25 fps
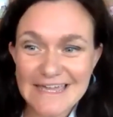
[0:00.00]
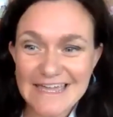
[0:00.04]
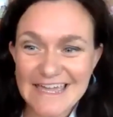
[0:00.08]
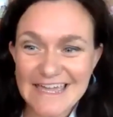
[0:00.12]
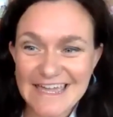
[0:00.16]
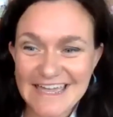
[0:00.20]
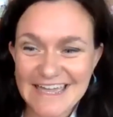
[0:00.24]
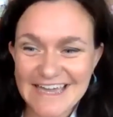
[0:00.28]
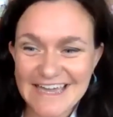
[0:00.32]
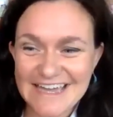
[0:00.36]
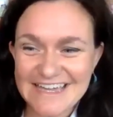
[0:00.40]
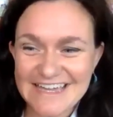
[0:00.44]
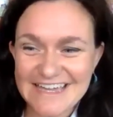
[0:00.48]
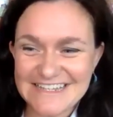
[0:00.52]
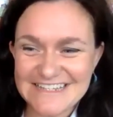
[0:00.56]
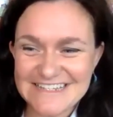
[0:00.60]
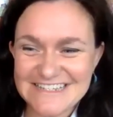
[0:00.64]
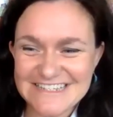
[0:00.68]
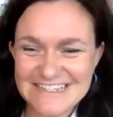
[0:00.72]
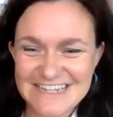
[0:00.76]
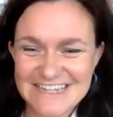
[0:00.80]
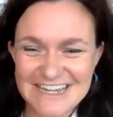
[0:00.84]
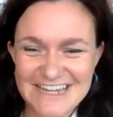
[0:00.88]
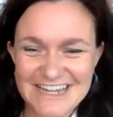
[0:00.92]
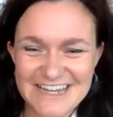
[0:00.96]
and
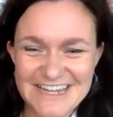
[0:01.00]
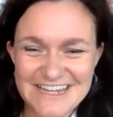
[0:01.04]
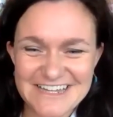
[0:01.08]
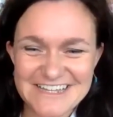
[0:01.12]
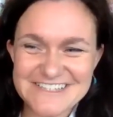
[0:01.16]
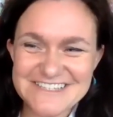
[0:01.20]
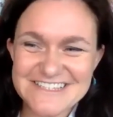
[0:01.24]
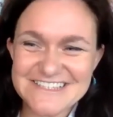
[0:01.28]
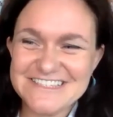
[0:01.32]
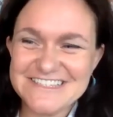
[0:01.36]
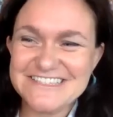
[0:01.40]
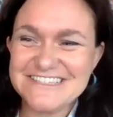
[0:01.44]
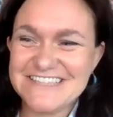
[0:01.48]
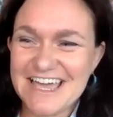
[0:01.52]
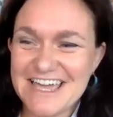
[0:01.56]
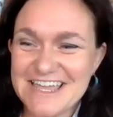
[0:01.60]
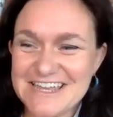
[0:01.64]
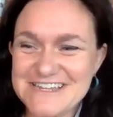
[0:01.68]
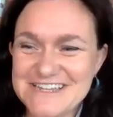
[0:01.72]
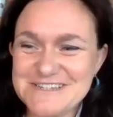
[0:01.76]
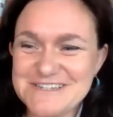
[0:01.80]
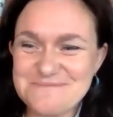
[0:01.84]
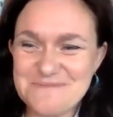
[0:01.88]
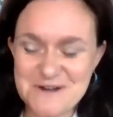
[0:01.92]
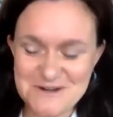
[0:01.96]
uh,
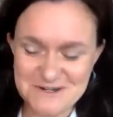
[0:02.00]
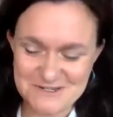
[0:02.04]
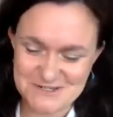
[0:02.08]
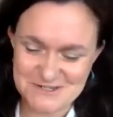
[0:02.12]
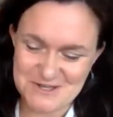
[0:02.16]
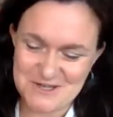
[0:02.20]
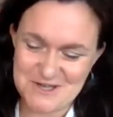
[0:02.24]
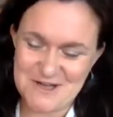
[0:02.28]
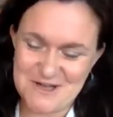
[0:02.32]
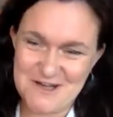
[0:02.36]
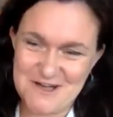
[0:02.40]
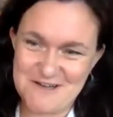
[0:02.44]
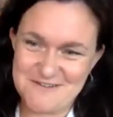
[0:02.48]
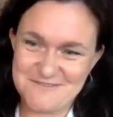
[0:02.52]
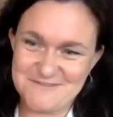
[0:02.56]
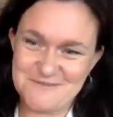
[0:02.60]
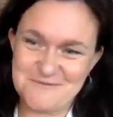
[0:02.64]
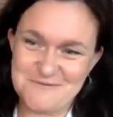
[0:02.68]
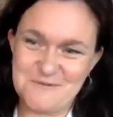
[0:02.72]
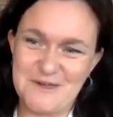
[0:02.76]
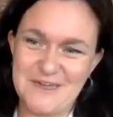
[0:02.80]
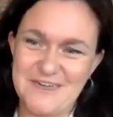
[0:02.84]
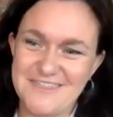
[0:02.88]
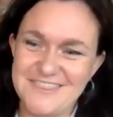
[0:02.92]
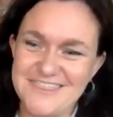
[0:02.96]
send Marcia off
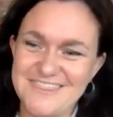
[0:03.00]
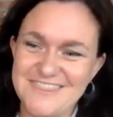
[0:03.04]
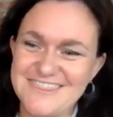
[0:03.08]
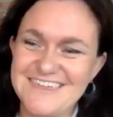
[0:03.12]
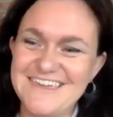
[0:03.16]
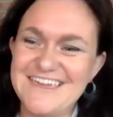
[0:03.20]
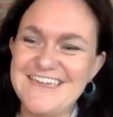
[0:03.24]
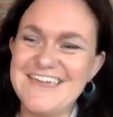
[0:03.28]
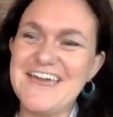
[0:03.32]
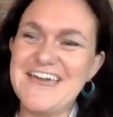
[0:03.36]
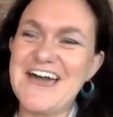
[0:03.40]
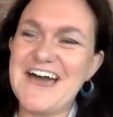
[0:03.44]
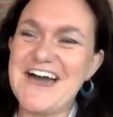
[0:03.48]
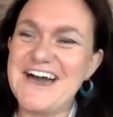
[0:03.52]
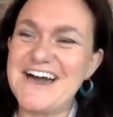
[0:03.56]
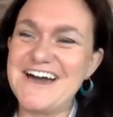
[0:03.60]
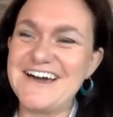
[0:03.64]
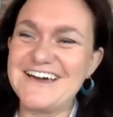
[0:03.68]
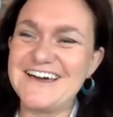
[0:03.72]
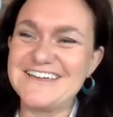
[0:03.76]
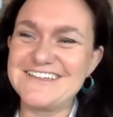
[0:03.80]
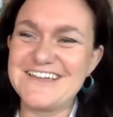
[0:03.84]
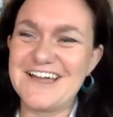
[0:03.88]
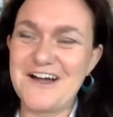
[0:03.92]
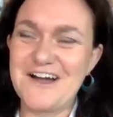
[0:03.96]
with
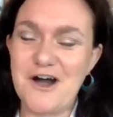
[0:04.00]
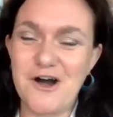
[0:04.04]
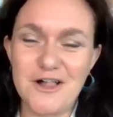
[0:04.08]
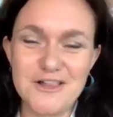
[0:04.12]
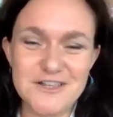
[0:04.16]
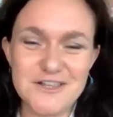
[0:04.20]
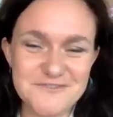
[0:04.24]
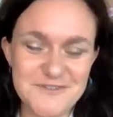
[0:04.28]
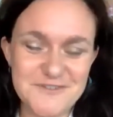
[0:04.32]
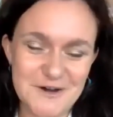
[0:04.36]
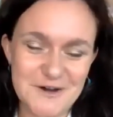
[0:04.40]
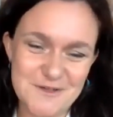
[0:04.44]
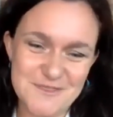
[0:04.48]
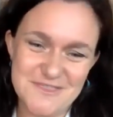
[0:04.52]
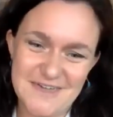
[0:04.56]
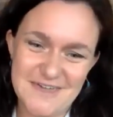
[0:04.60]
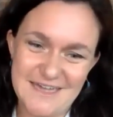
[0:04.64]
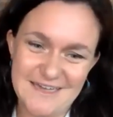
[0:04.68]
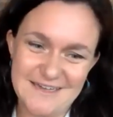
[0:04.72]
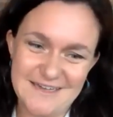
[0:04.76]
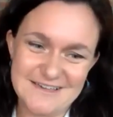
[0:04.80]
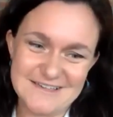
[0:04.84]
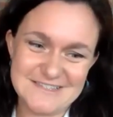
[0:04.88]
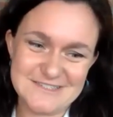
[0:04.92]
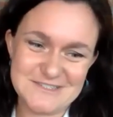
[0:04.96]
uh, all of our
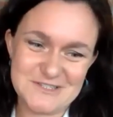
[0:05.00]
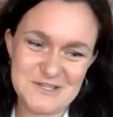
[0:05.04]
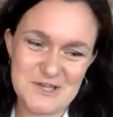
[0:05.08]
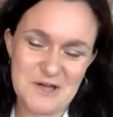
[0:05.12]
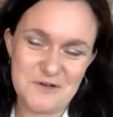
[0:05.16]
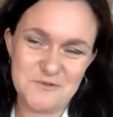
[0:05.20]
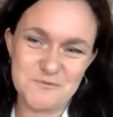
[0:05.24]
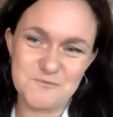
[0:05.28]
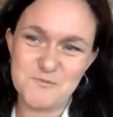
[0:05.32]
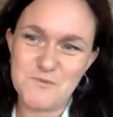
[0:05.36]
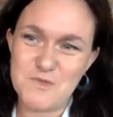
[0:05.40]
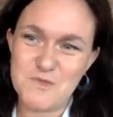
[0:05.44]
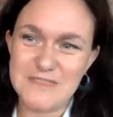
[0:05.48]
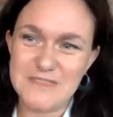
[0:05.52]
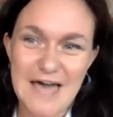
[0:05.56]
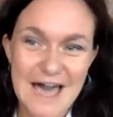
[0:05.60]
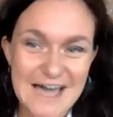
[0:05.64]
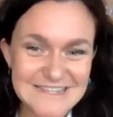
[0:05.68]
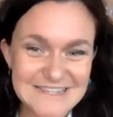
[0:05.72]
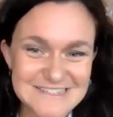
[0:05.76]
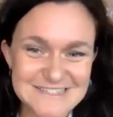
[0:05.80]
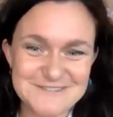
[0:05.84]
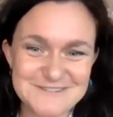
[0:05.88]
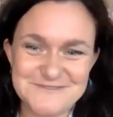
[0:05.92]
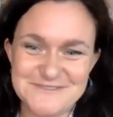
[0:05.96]
thanks,
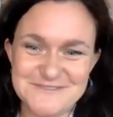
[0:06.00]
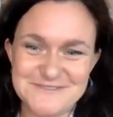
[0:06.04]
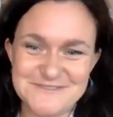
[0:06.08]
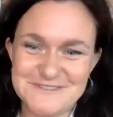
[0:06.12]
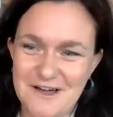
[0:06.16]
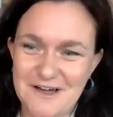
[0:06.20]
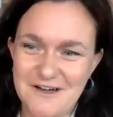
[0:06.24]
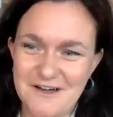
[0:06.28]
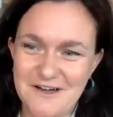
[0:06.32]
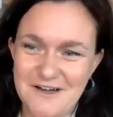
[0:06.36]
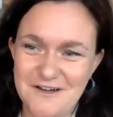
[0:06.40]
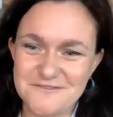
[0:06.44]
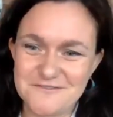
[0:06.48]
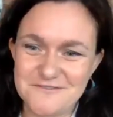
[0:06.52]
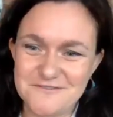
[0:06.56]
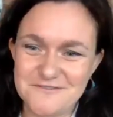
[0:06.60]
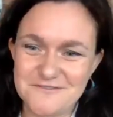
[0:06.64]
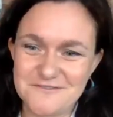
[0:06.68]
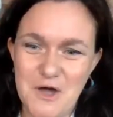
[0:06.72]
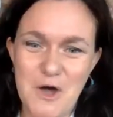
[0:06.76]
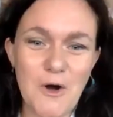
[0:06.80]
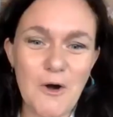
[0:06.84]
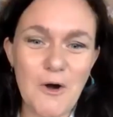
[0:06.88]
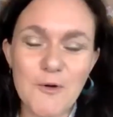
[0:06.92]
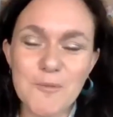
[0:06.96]
lots of love,
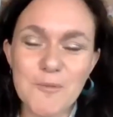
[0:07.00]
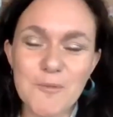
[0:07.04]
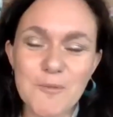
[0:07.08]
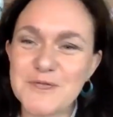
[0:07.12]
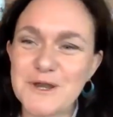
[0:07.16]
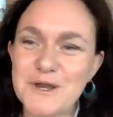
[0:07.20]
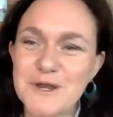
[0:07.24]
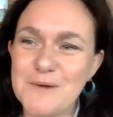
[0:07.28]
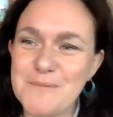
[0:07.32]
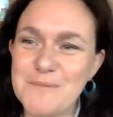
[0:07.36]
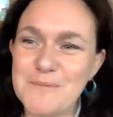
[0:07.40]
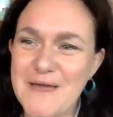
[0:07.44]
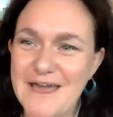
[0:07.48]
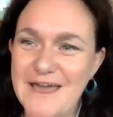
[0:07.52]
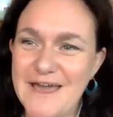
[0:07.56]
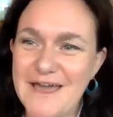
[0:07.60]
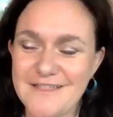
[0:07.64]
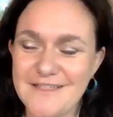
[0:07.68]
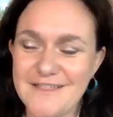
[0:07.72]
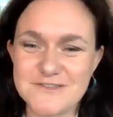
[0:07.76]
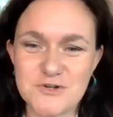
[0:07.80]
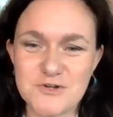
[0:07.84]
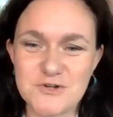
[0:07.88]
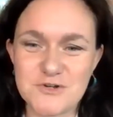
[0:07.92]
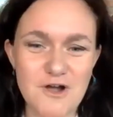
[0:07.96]
a hope that our
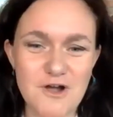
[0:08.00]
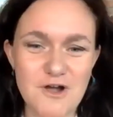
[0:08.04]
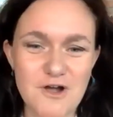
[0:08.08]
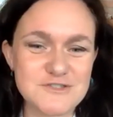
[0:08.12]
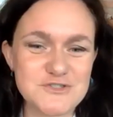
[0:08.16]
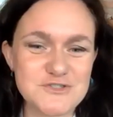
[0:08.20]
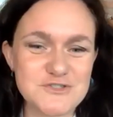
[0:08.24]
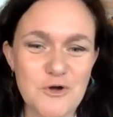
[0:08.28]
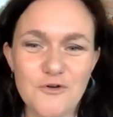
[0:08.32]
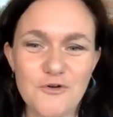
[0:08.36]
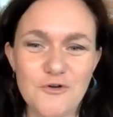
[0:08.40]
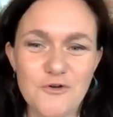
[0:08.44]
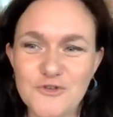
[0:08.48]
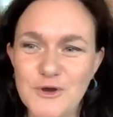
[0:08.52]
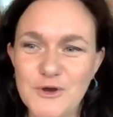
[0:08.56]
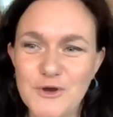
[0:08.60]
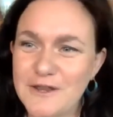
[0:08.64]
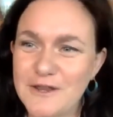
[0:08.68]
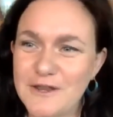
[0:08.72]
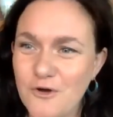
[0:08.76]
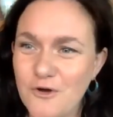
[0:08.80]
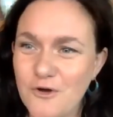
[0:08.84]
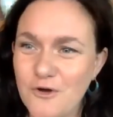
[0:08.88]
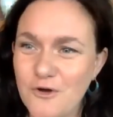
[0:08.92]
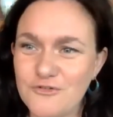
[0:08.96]
paths cross over
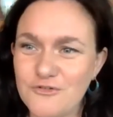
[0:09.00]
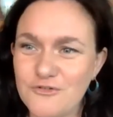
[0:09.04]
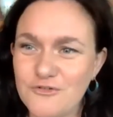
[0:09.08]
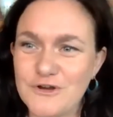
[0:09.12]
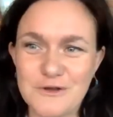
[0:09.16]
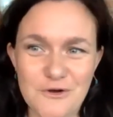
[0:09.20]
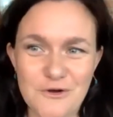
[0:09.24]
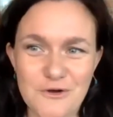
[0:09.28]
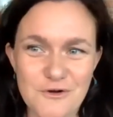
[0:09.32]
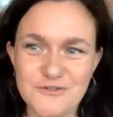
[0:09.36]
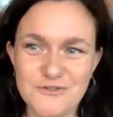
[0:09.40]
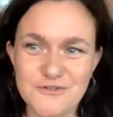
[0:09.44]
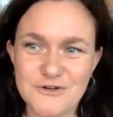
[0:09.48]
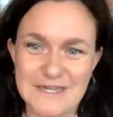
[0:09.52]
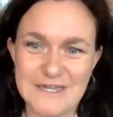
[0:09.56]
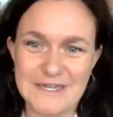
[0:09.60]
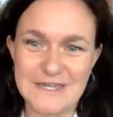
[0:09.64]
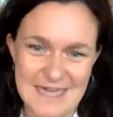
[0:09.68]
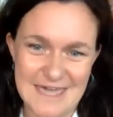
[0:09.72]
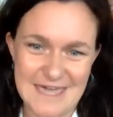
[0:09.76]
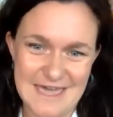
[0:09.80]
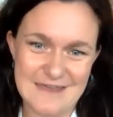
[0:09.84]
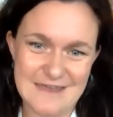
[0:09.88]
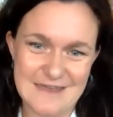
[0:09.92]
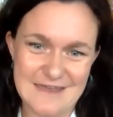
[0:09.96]
and over and over
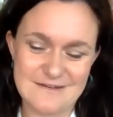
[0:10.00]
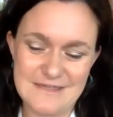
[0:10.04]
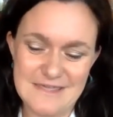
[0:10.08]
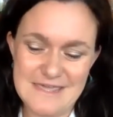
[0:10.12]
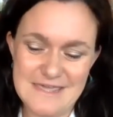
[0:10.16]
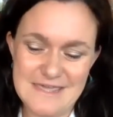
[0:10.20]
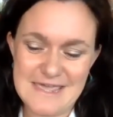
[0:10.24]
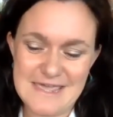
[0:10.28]
again,